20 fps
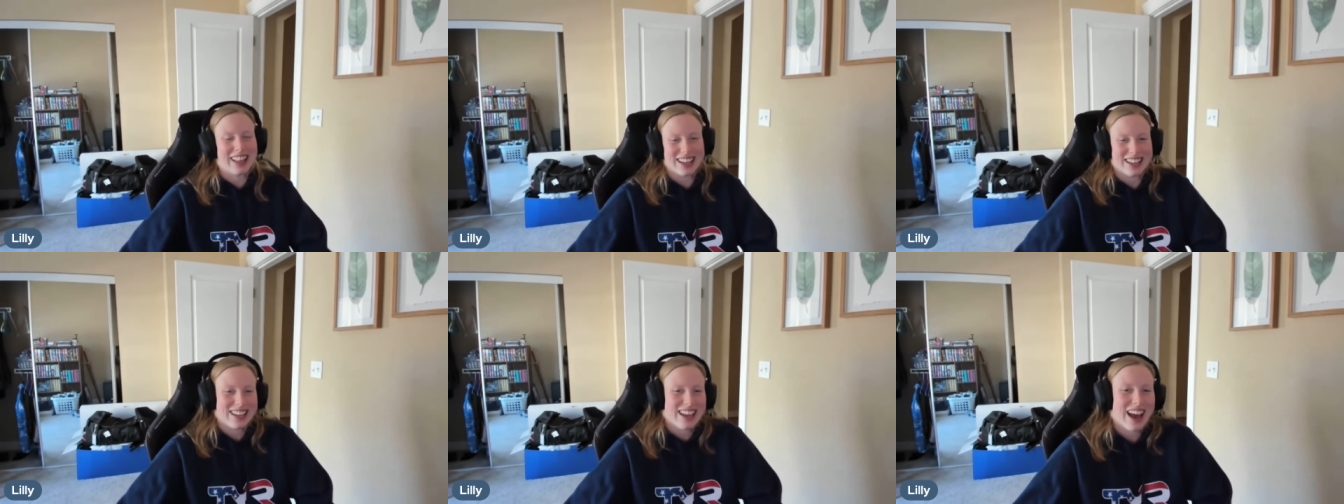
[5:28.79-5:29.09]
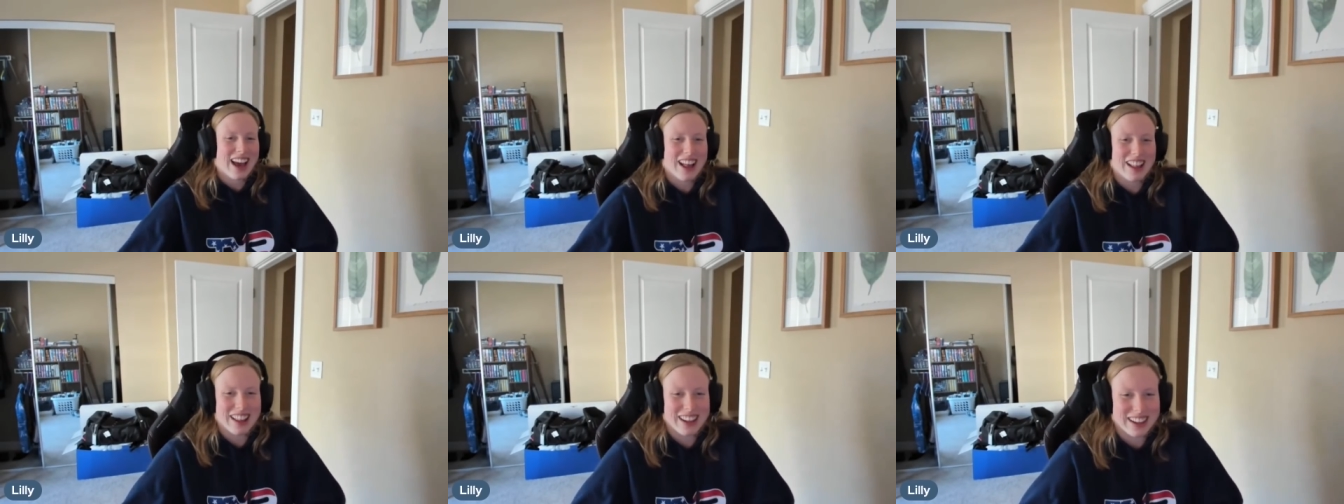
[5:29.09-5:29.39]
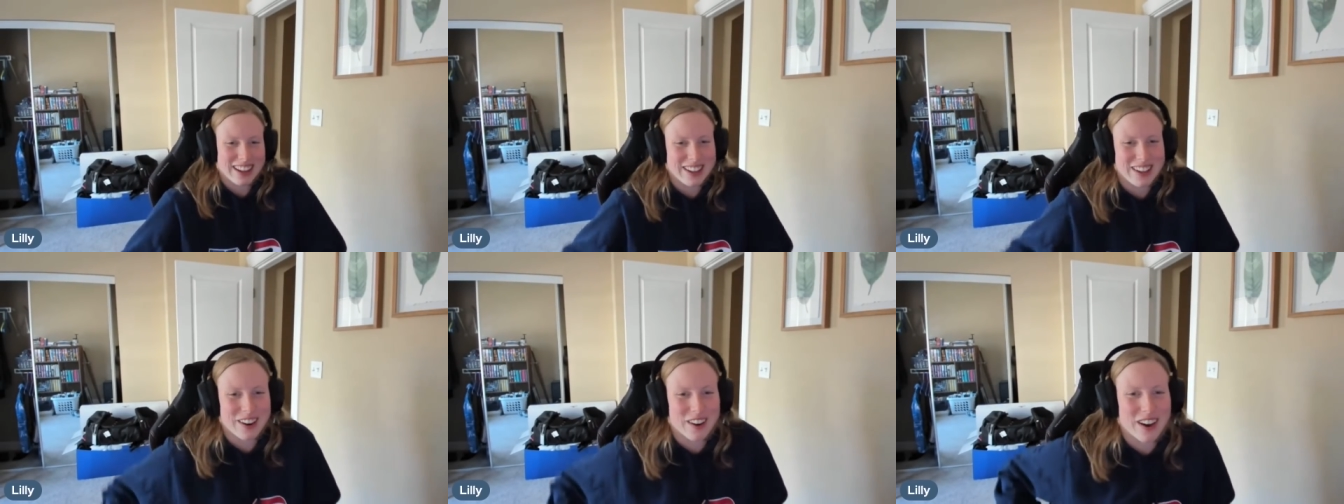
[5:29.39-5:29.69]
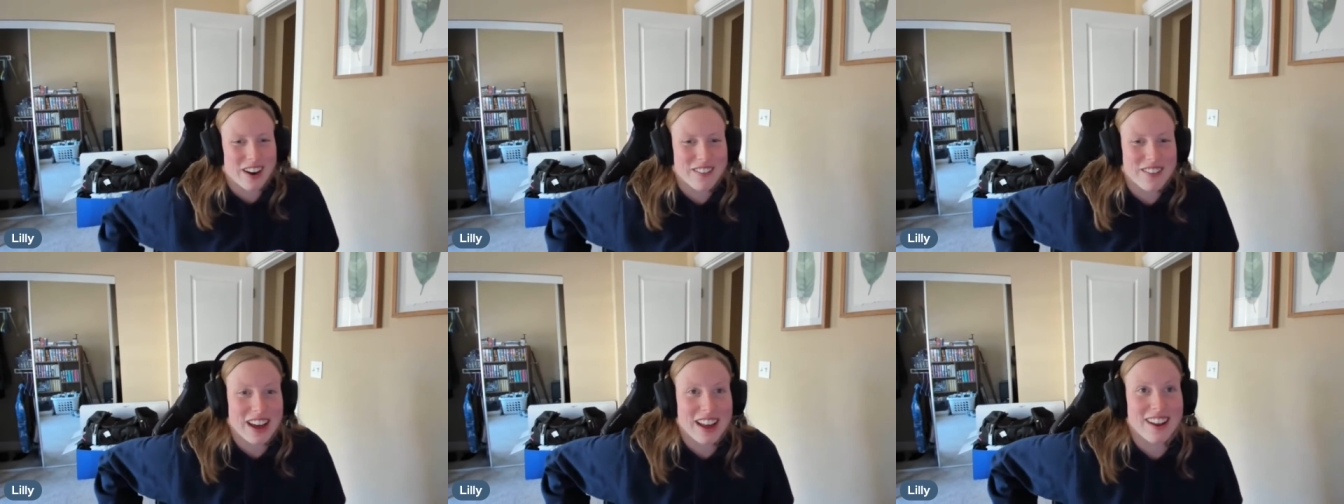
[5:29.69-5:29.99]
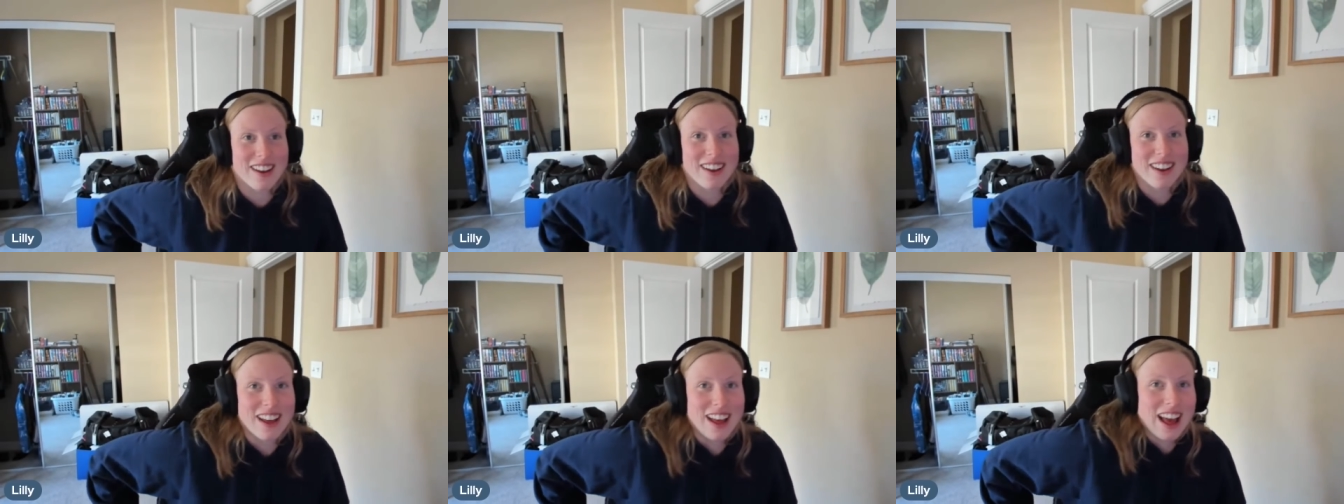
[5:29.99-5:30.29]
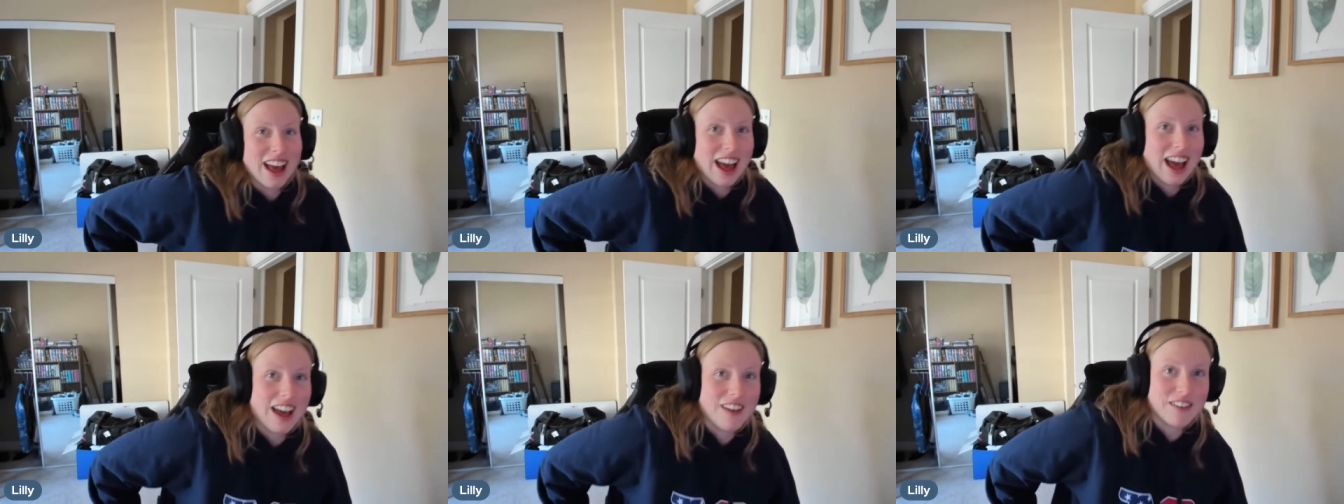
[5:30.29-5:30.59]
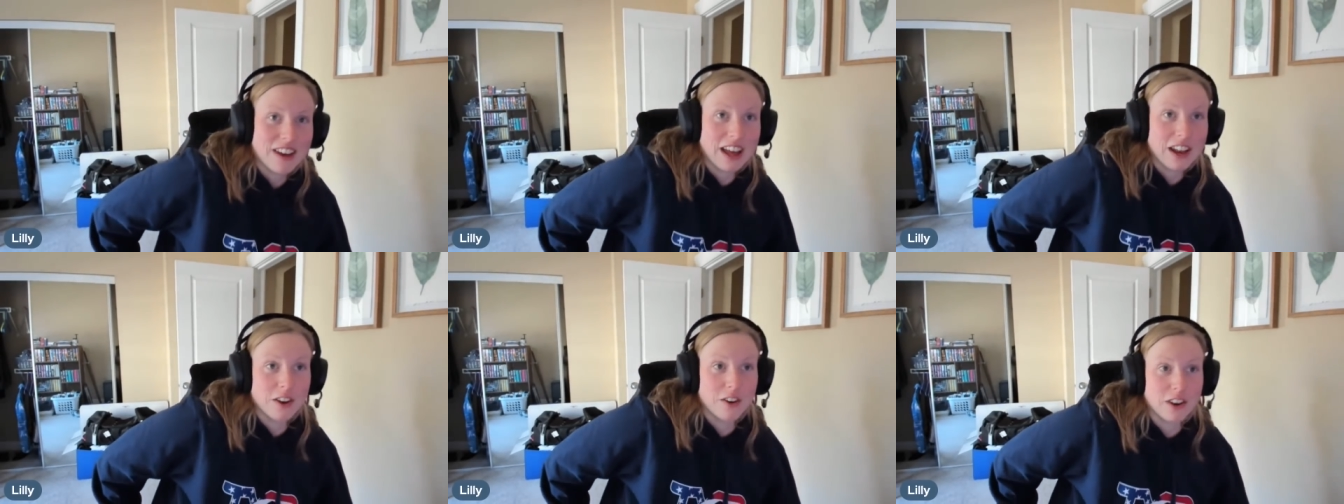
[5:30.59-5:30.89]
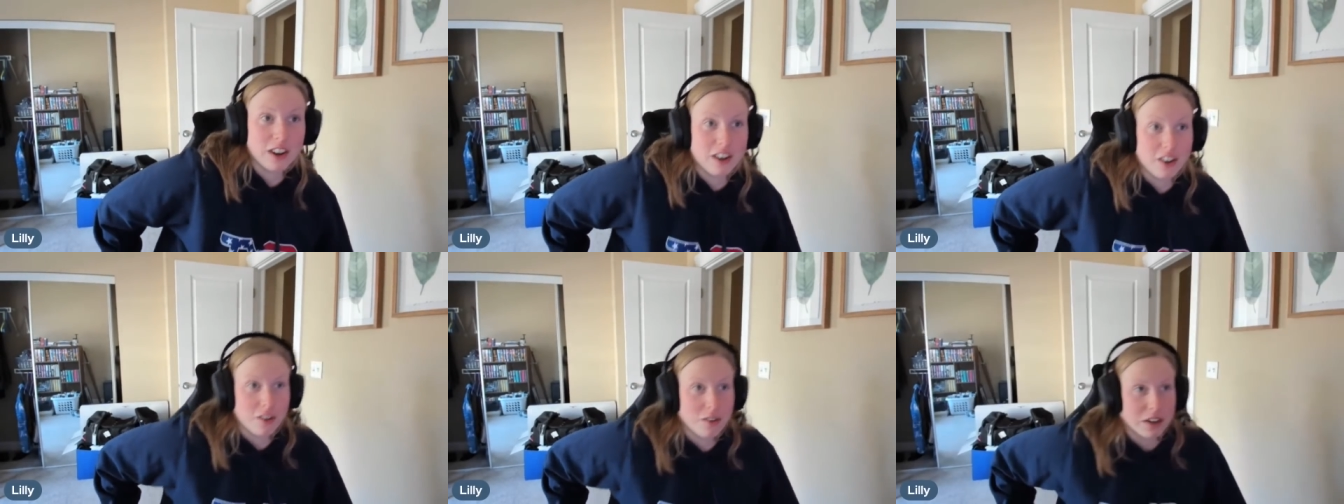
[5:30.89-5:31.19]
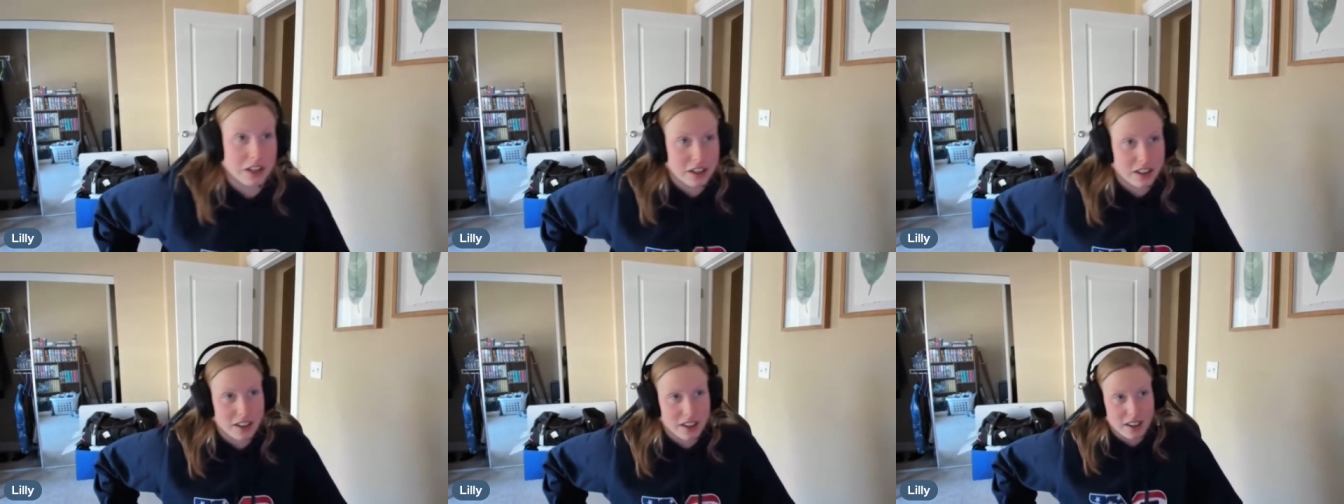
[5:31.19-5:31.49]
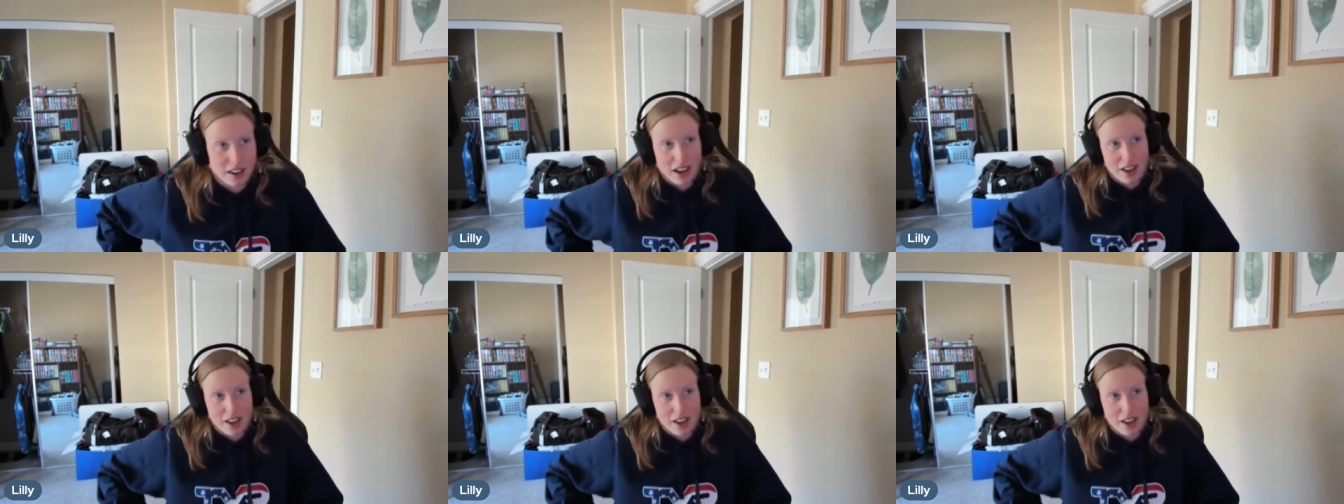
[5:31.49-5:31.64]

like yeah like you know i've had a i've had a great career and